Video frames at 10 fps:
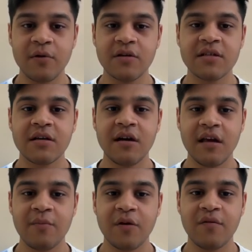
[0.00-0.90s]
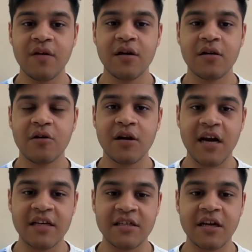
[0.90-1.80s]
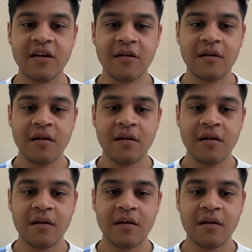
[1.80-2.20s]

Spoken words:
loss, take profit, or rationale.